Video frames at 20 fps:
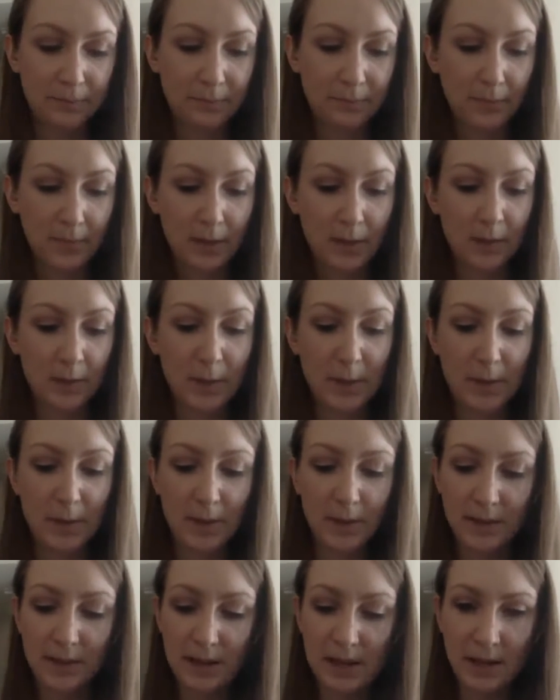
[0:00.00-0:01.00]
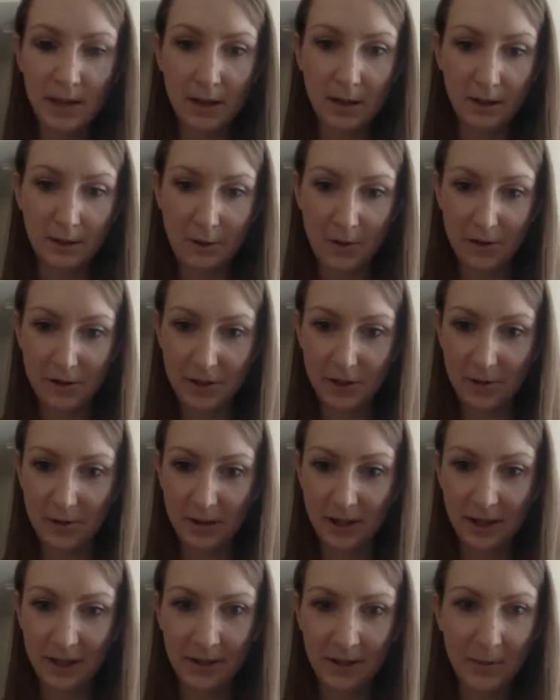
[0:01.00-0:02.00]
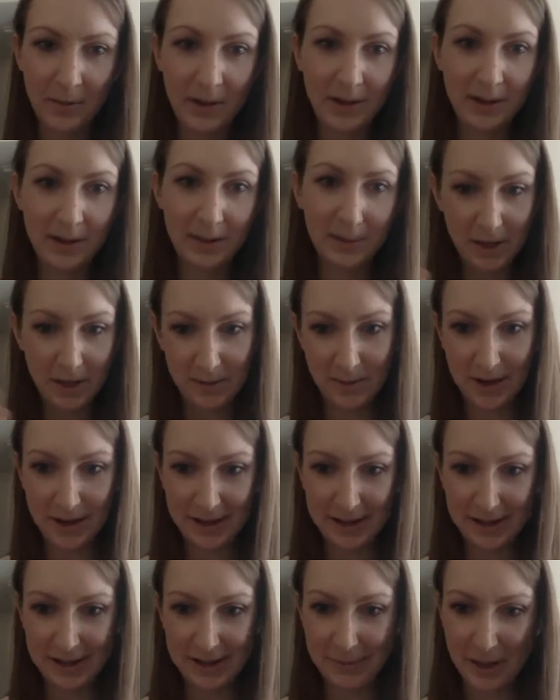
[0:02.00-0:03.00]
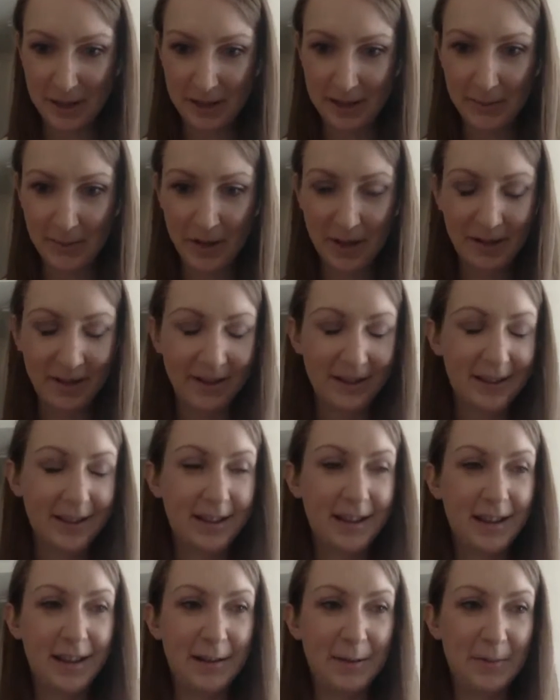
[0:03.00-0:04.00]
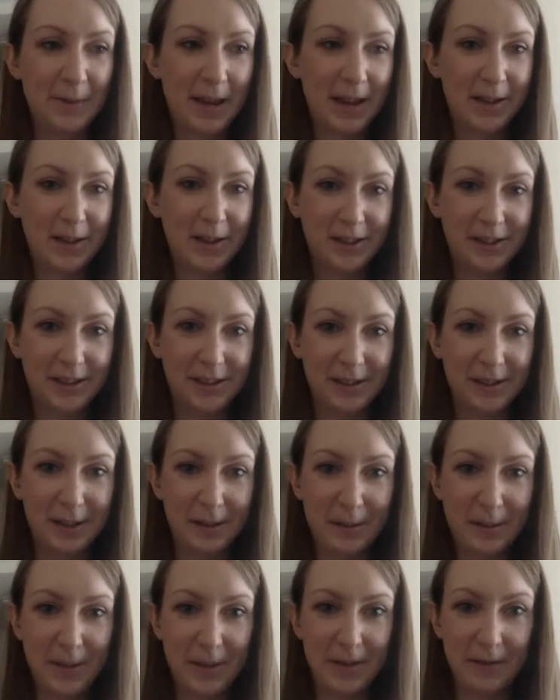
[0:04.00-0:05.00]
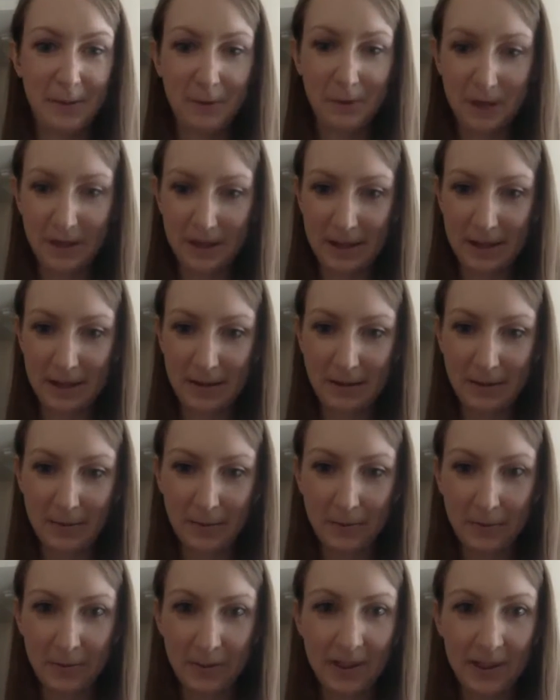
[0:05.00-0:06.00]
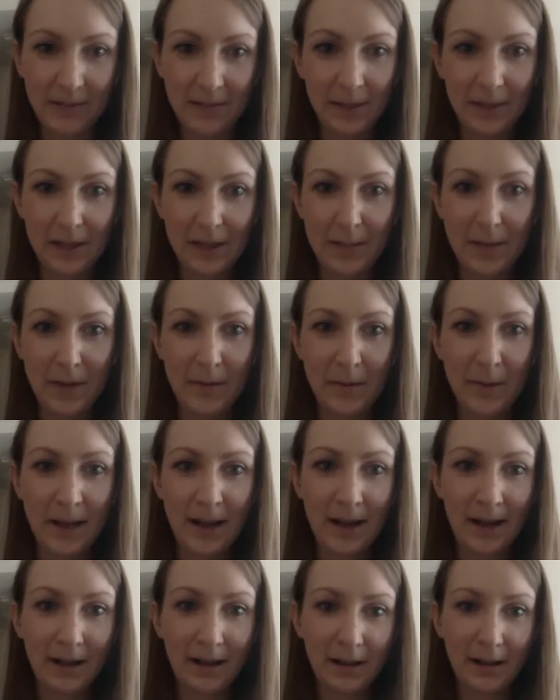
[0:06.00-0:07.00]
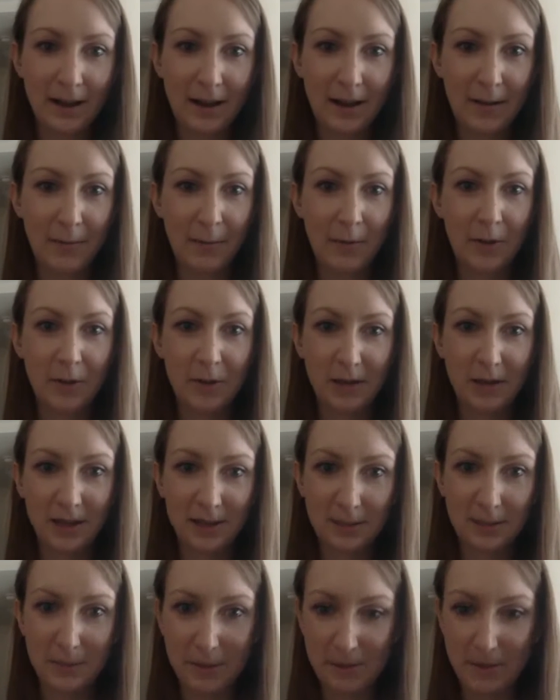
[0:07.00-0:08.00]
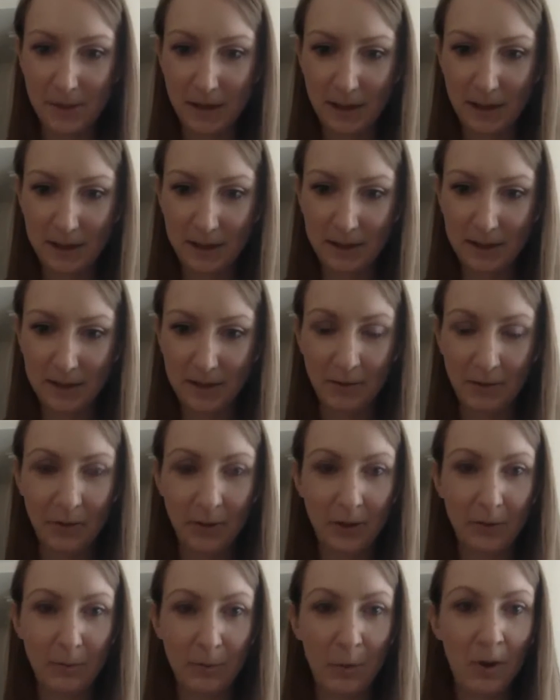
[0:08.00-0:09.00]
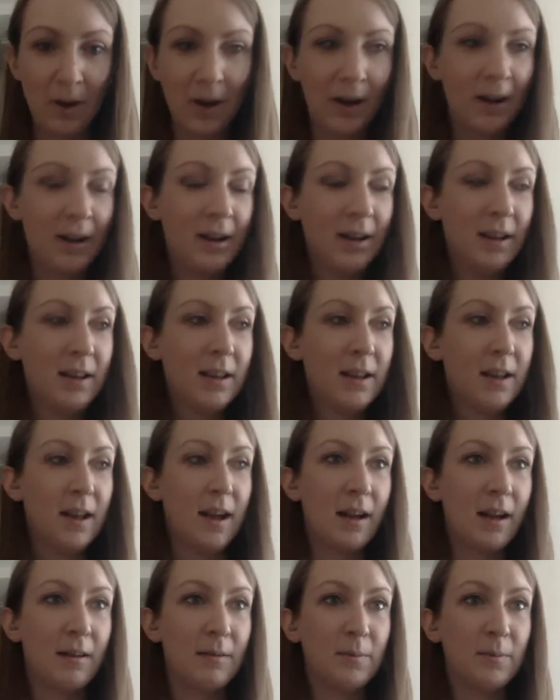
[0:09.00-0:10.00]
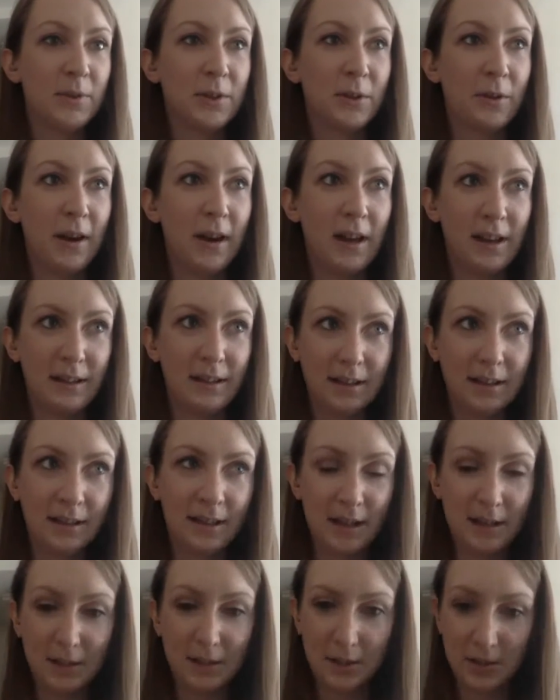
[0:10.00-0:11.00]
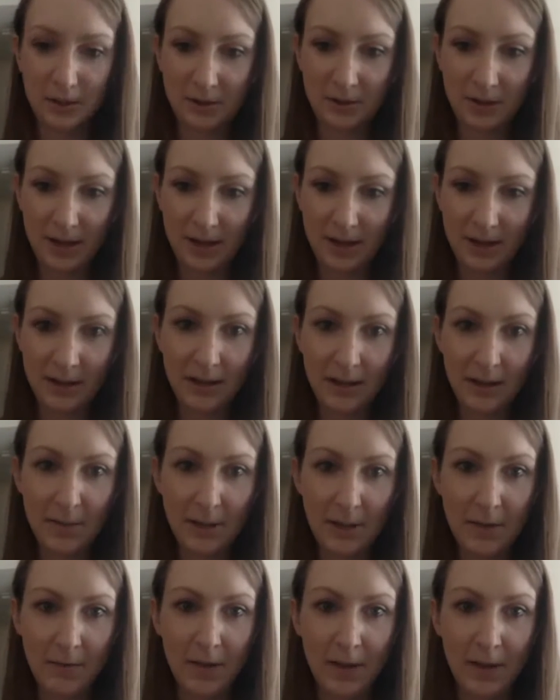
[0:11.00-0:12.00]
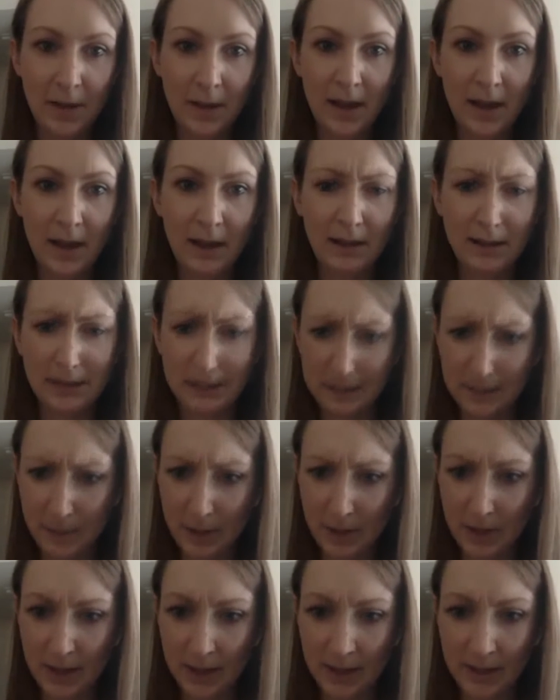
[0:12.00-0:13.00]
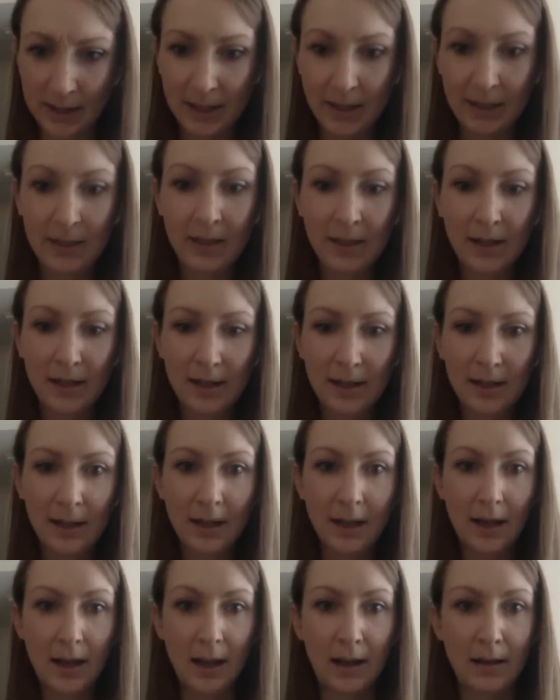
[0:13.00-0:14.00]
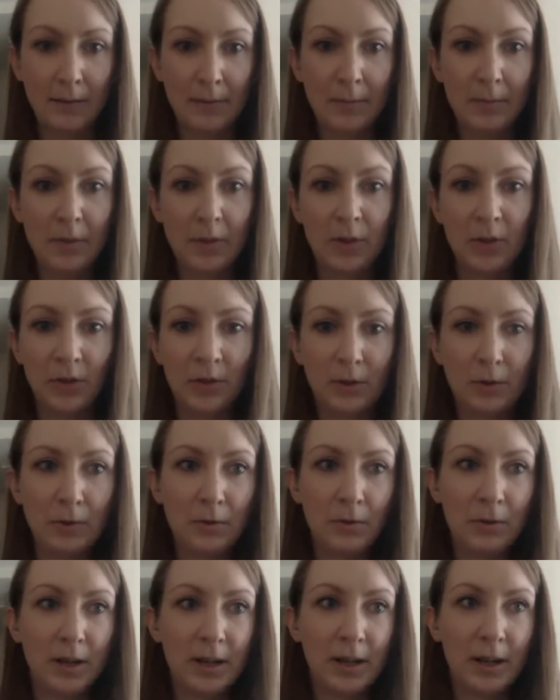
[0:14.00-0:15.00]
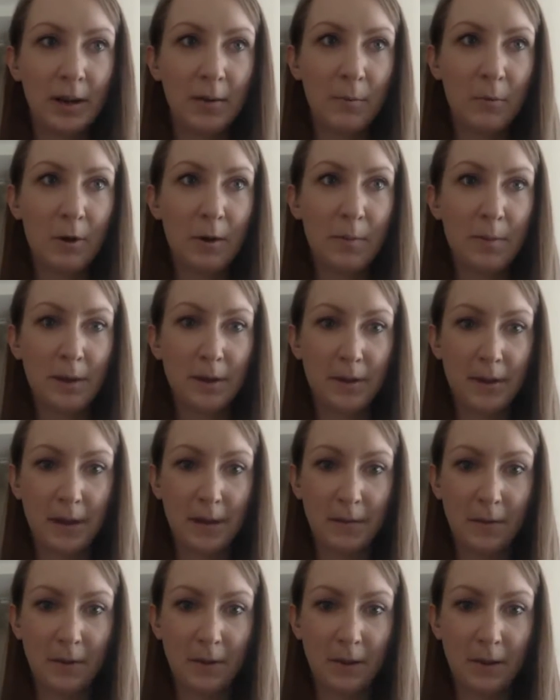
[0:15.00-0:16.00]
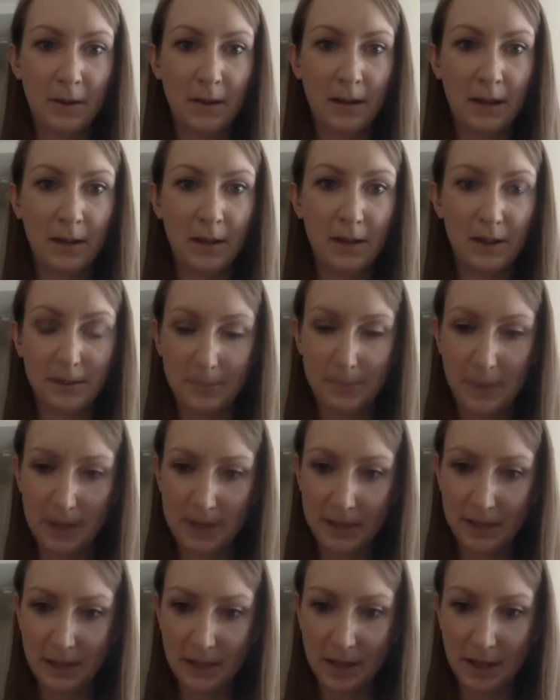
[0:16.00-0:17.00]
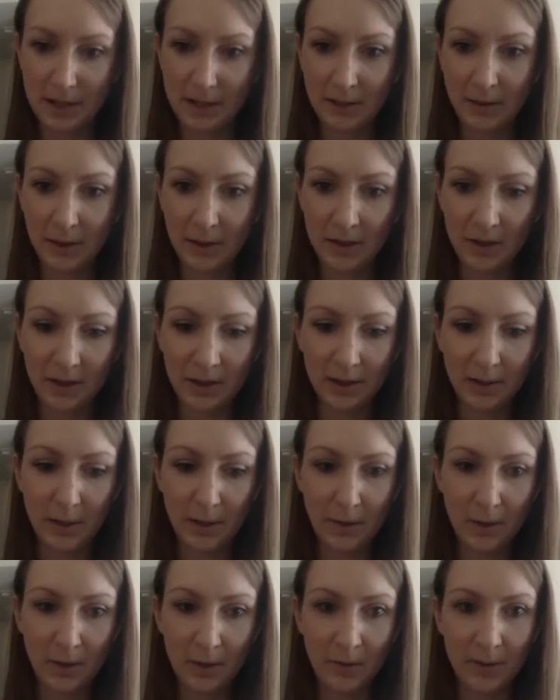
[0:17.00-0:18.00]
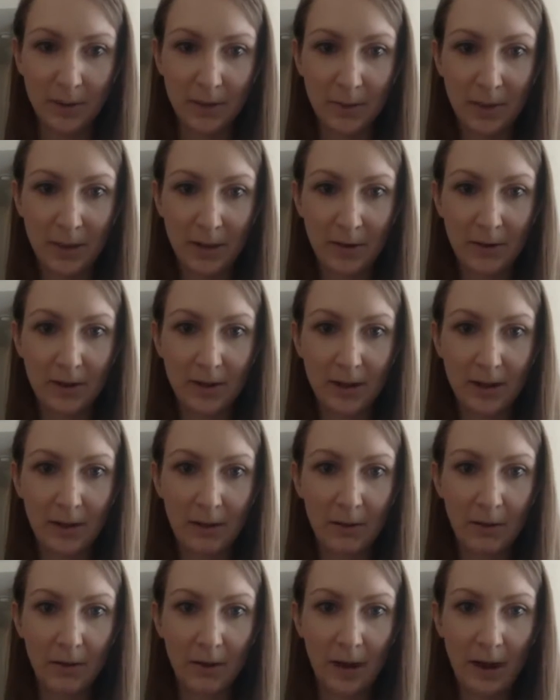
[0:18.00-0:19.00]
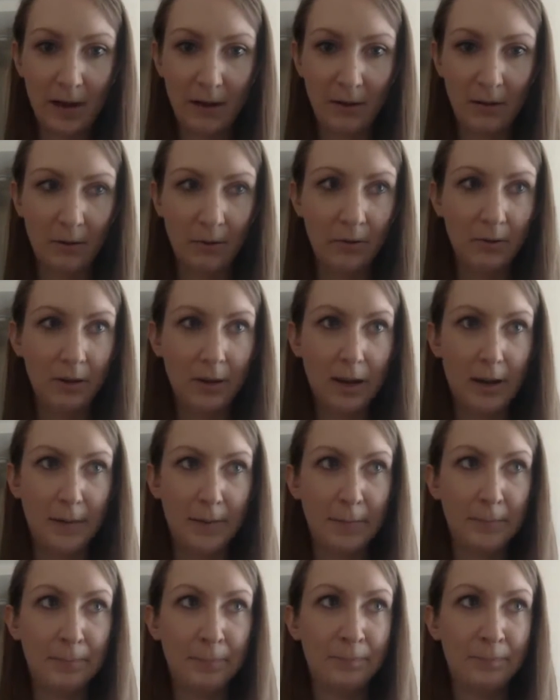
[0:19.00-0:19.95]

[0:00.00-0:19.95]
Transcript: to be able to see the course curriculum, I submitted my my email um, address to them and quickly received an email back. Uh, Would you like to meet with us to learn more? Um, so I decided to do that, and I met with uh, Liz Parkesian um, to hear more about Thinkful and just basically ask questions about what it was about, how how um,